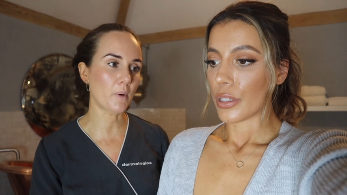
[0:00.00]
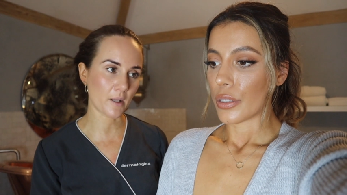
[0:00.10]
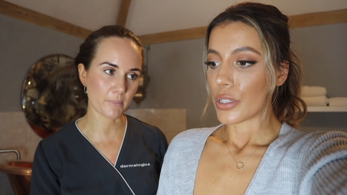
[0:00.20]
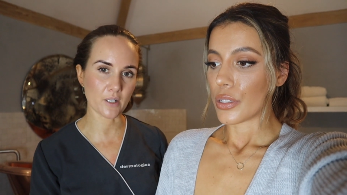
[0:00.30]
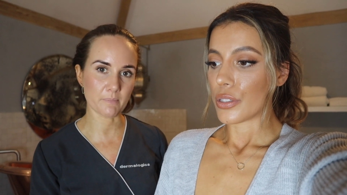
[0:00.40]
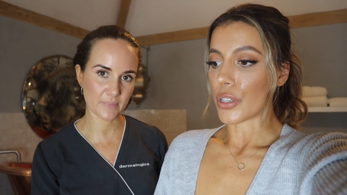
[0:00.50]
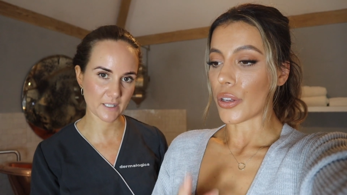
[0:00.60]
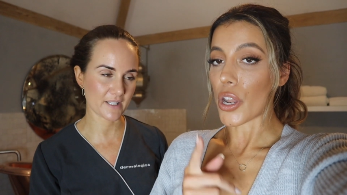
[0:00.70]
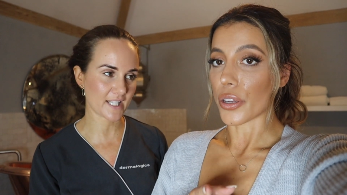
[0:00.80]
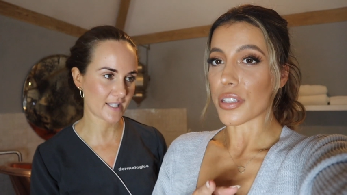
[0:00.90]
Speaker 1: or hypo.
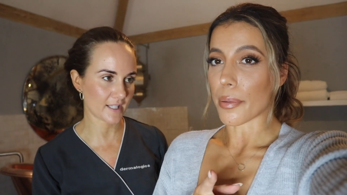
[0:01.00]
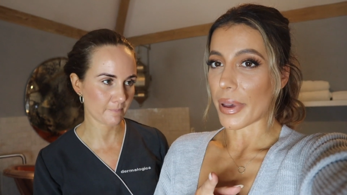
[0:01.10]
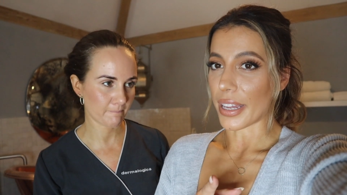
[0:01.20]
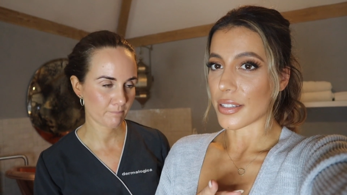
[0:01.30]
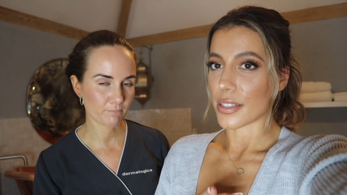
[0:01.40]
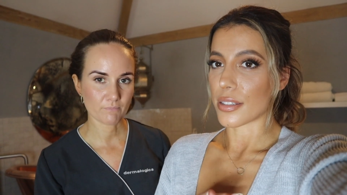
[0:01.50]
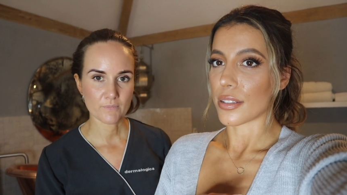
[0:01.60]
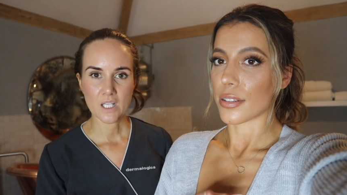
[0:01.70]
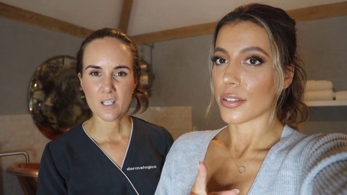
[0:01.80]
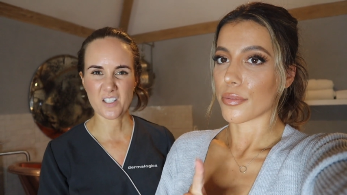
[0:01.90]
So no sunbeds.
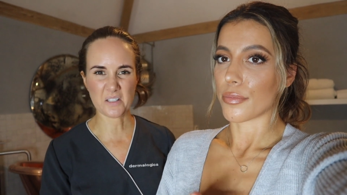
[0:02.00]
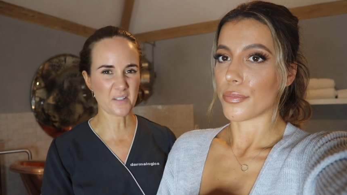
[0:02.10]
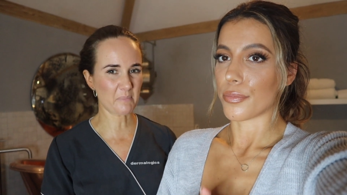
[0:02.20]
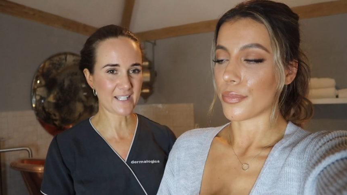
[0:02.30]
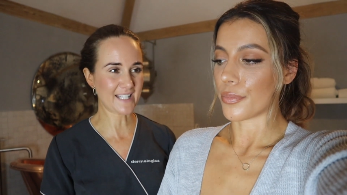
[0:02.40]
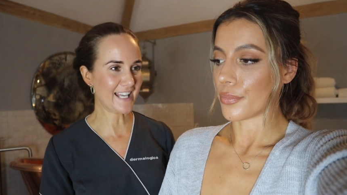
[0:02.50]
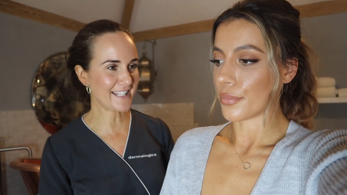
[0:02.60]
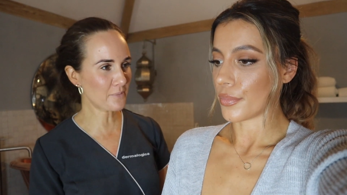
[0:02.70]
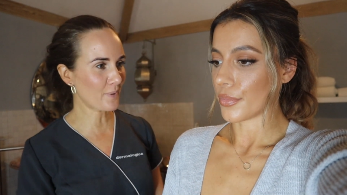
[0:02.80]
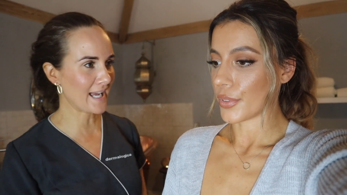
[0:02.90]
No sunbeds
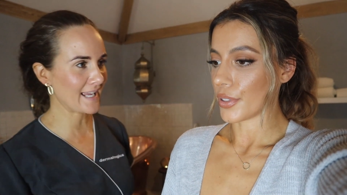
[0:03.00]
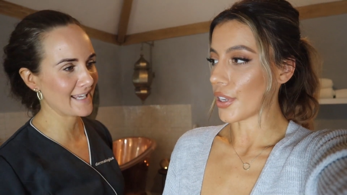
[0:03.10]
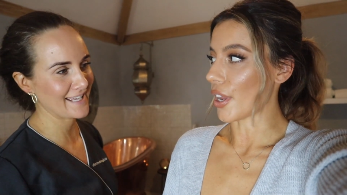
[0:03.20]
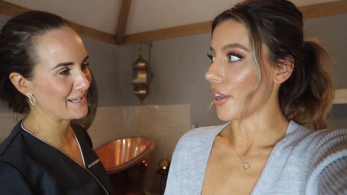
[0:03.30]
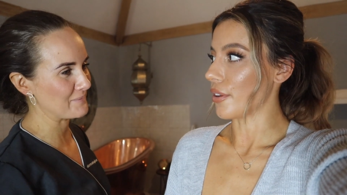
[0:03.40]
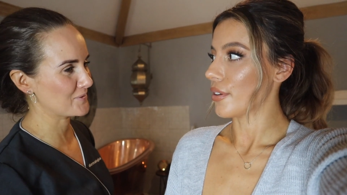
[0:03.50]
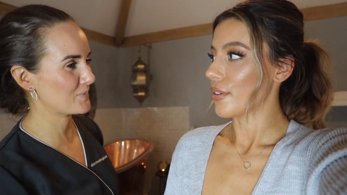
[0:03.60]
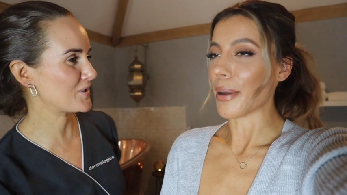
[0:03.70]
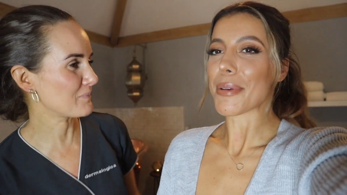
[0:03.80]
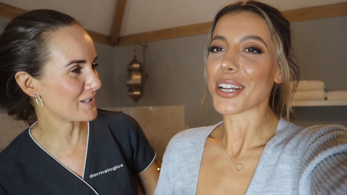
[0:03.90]
anyway. Um,
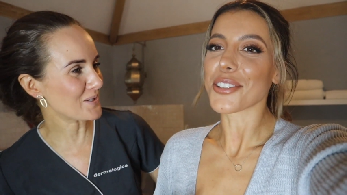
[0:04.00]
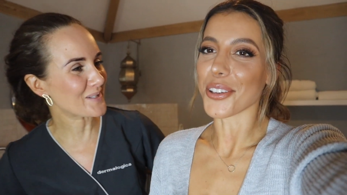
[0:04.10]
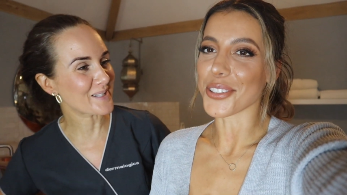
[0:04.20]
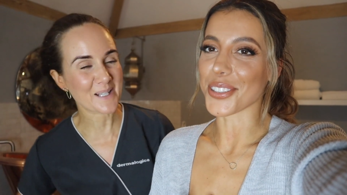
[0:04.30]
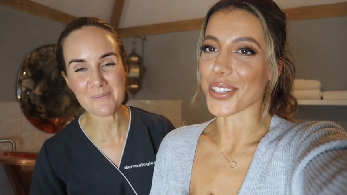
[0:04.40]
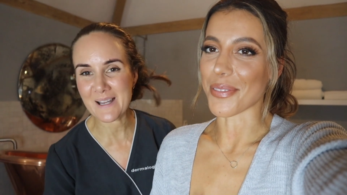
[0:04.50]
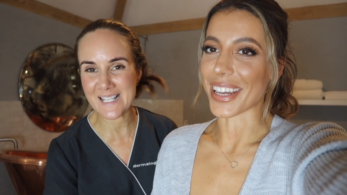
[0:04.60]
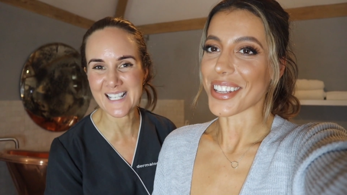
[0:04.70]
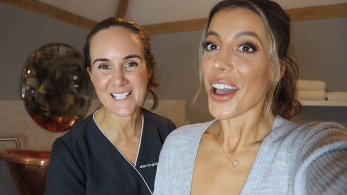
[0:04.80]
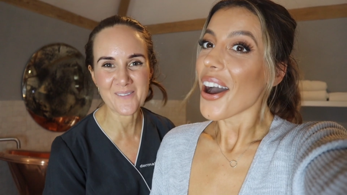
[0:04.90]
we should I mean, be using sunbeds,
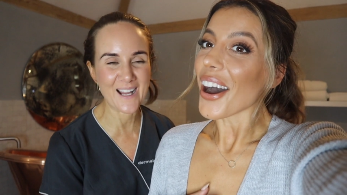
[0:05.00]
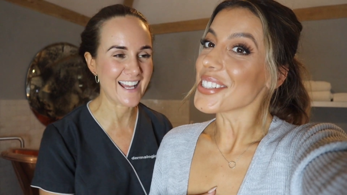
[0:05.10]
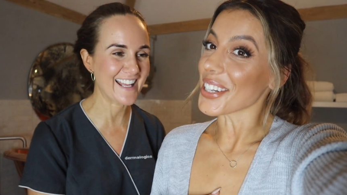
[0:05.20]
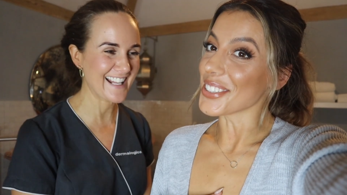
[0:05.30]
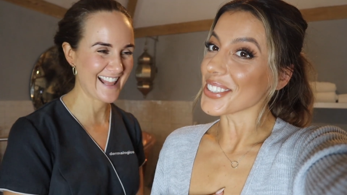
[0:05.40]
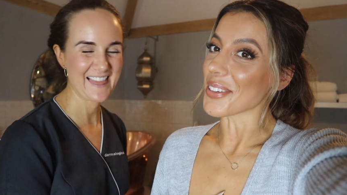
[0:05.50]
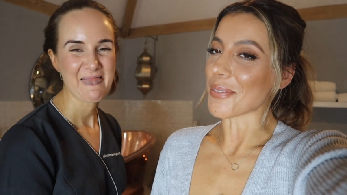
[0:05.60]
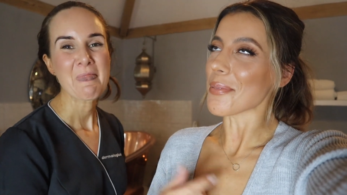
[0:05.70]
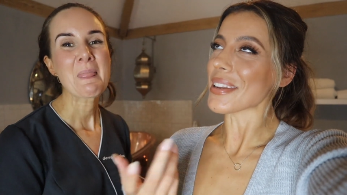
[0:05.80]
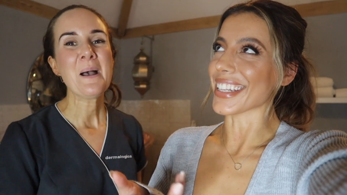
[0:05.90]
Speaker 2: sunbeds anyway. I don't do
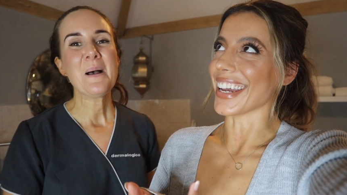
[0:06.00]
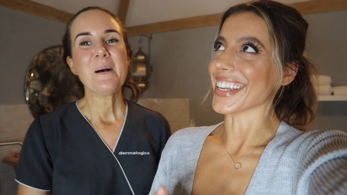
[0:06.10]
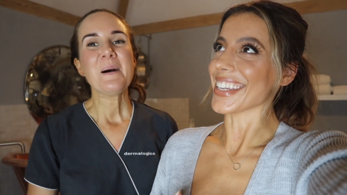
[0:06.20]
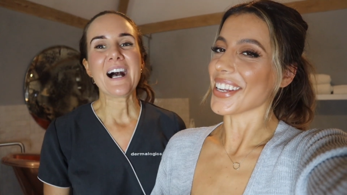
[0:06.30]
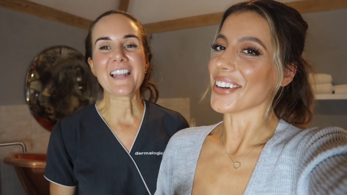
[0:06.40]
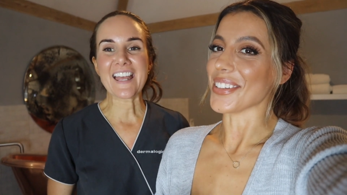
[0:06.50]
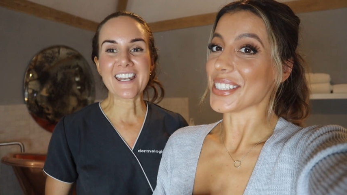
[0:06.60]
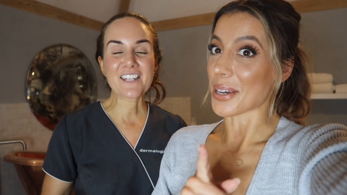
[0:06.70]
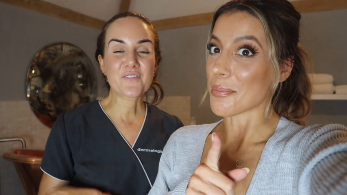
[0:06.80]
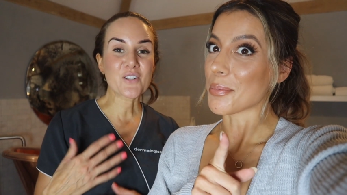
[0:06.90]
sunbeds. I mean, like you know. And
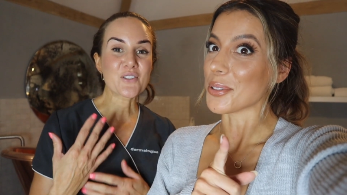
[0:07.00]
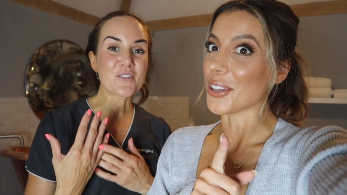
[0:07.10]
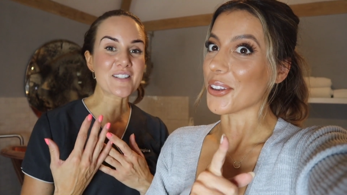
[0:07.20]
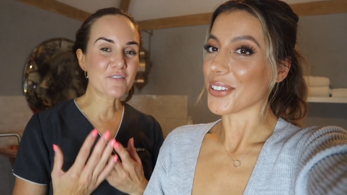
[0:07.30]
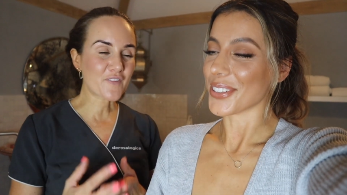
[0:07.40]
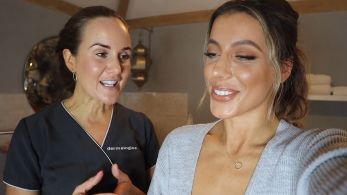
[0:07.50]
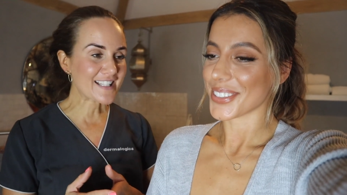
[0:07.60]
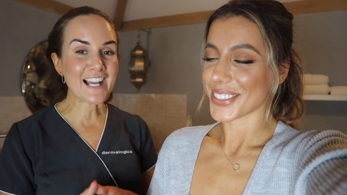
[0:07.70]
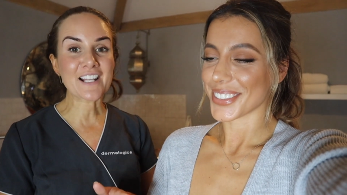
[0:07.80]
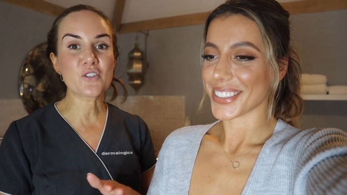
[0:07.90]
then if you're using do.
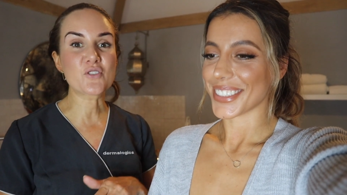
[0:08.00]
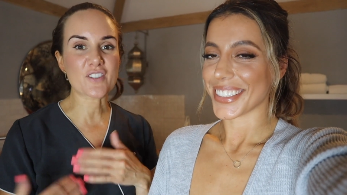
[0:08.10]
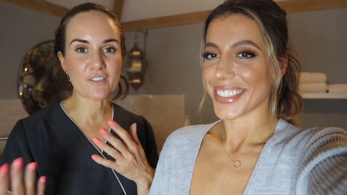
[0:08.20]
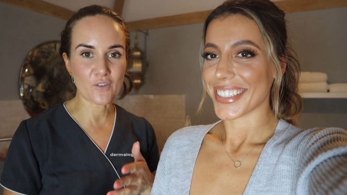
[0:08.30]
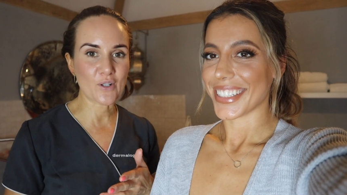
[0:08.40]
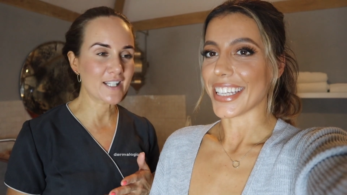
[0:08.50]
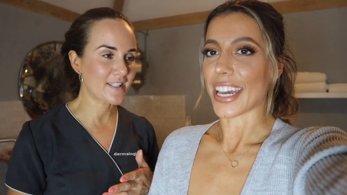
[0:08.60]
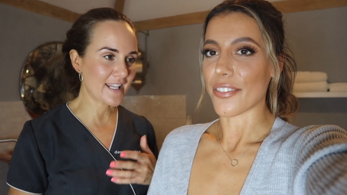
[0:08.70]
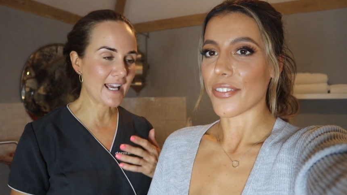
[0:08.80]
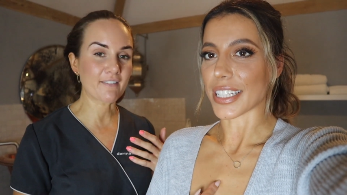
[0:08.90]
Speaker 1: fake tan, you just avoid
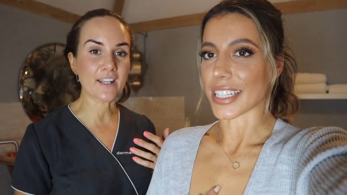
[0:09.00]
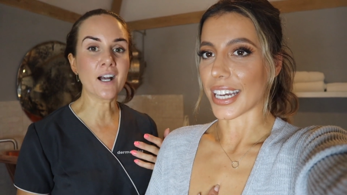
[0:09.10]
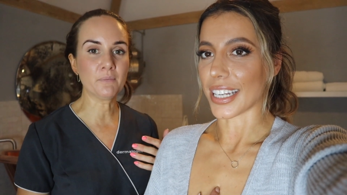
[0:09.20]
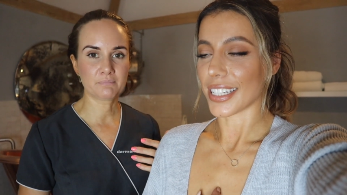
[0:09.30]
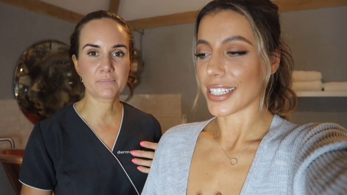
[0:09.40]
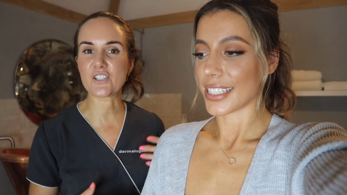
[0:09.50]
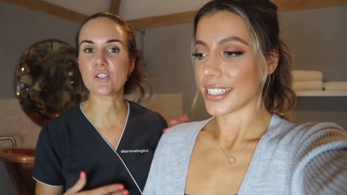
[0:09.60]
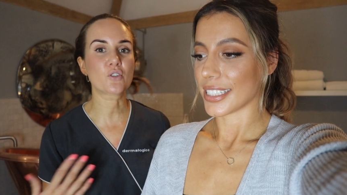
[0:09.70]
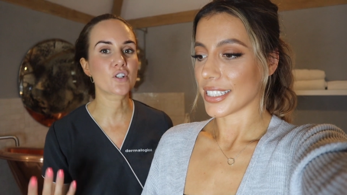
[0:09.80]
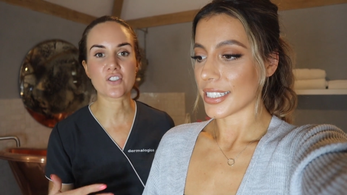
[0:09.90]
yeah, the area. Tan.
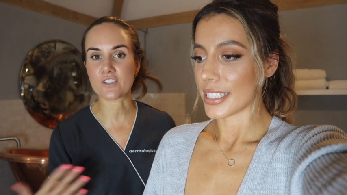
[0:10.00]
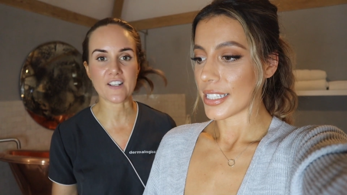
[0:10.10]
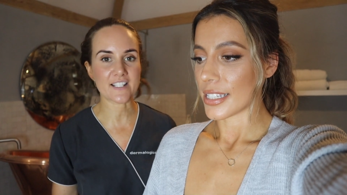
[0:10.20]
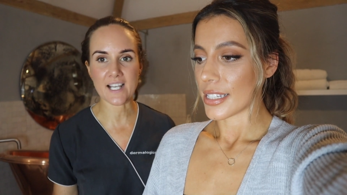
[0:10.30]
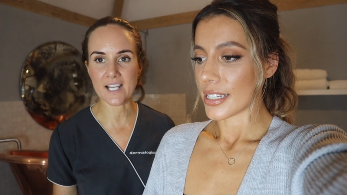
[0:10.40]
But you could just fake